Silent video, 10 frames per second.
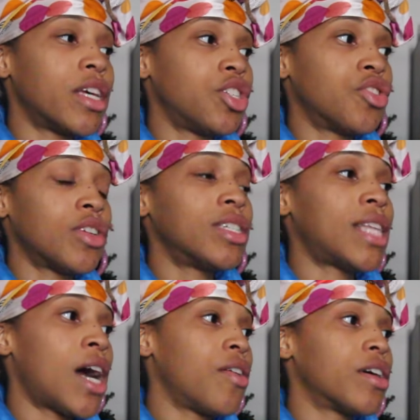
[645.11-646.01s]
and
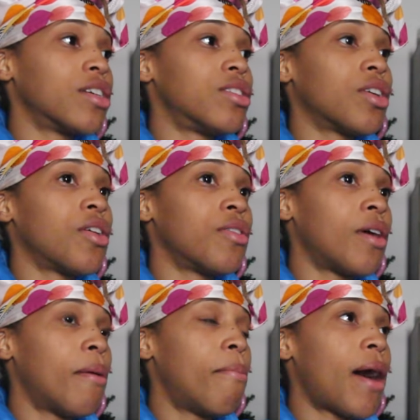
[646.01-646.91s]
stressed out and concerned
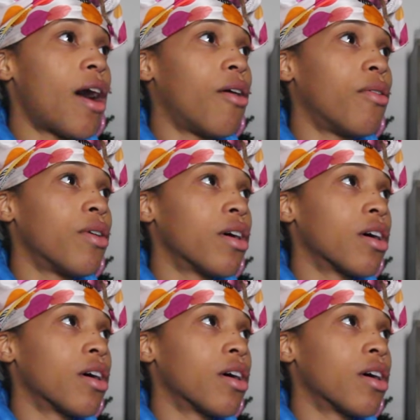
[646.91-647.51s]
about